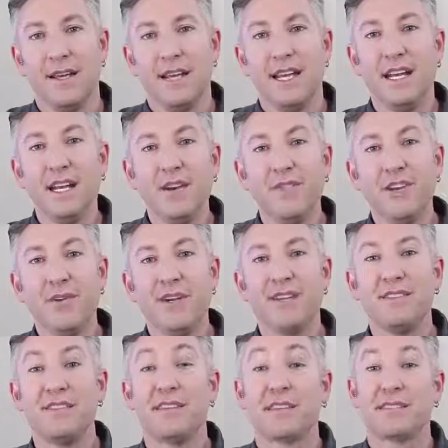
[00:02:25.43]
Interviewing
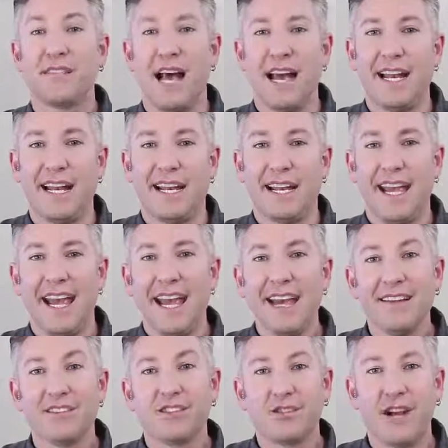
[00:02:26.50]
is exciting
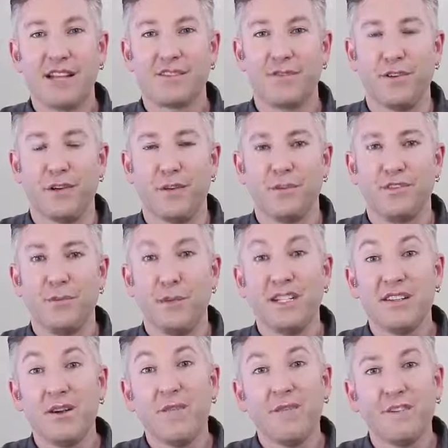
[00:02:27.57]
and stressful, but
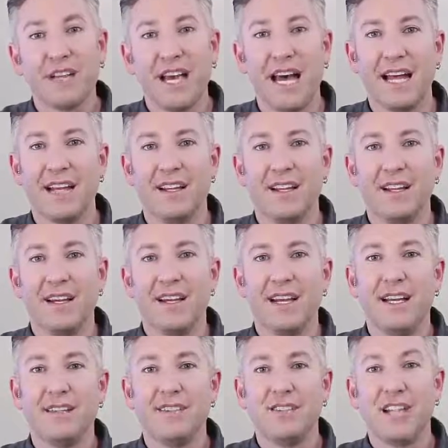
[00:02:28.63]
don't forget,
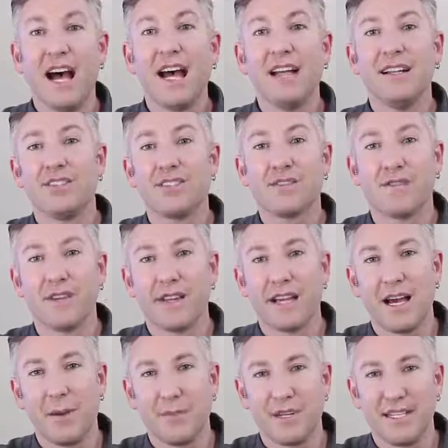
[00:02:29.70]
it's not just for the
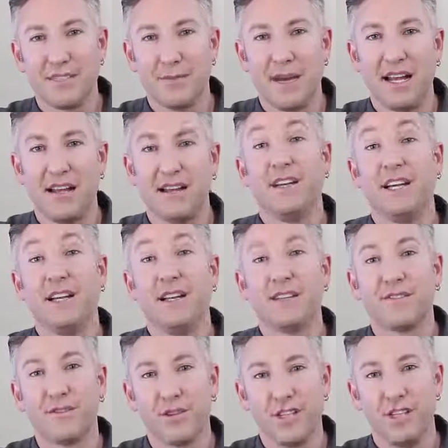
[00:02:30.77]
company's benefit, it's
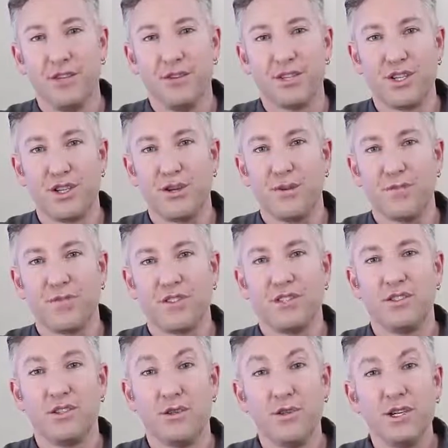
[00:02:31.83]
for you too.
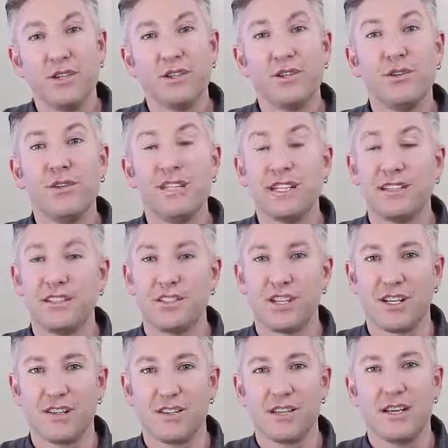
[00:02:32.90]
Do your due
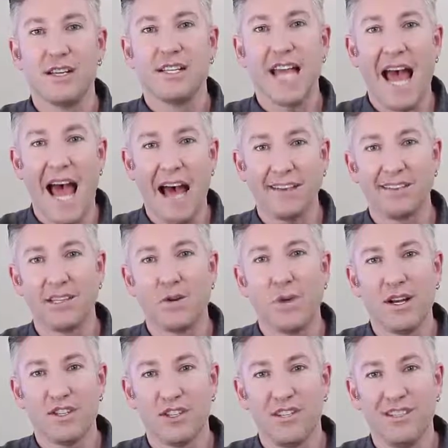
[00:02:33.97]
diligence to ask the
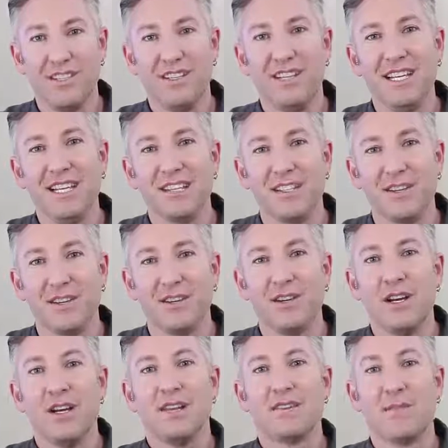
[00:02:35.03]
questions you need to
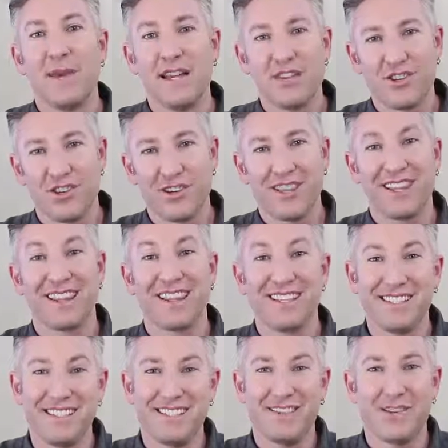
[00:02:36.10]
make sure that
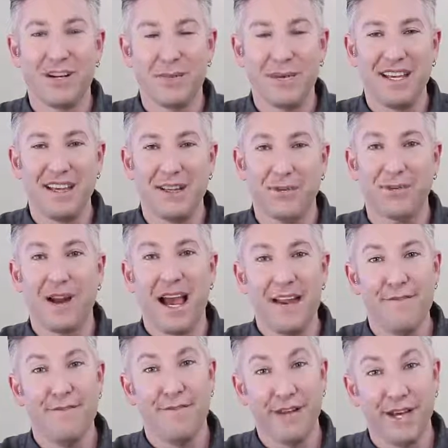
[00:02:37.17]
this is going to be the right
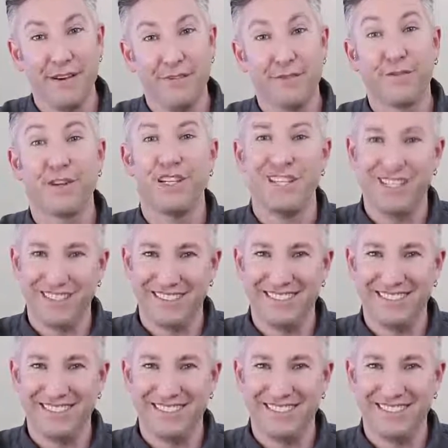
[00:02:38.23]
fit for you.